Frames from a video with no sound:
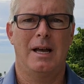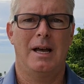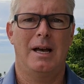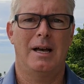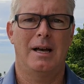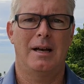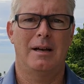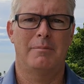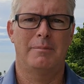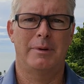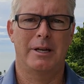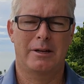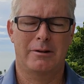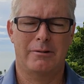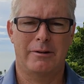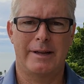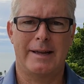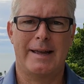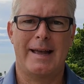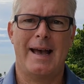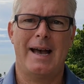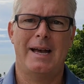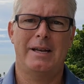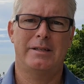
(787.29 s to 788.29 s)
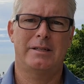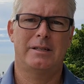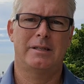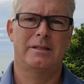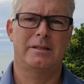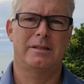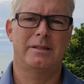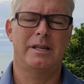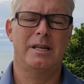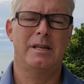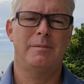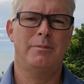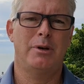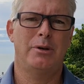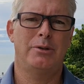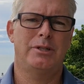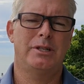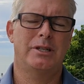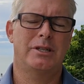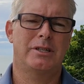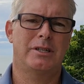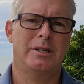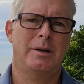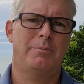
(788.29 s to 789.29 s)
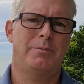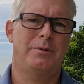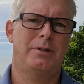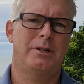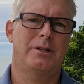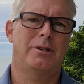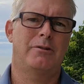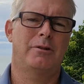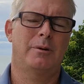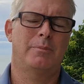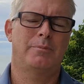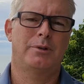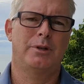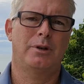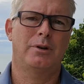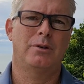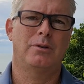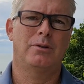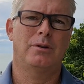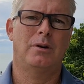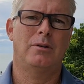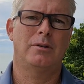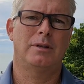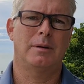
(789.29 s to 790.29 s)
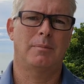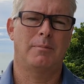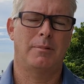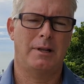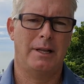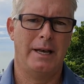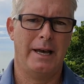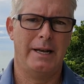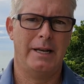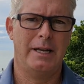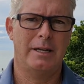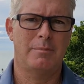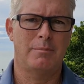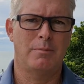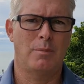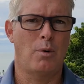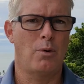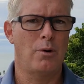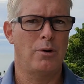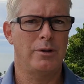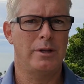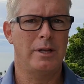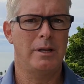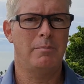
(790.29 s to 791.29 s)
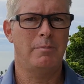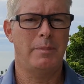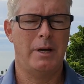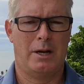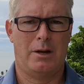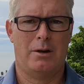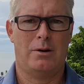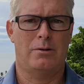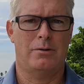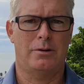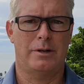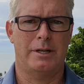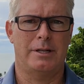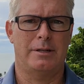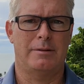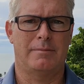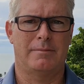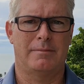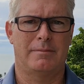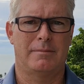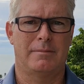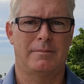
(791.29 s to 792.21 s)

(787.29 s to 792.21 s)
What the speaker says: Bitcoin Cash is the most accepted crypto on the planet, more than Bitcoin.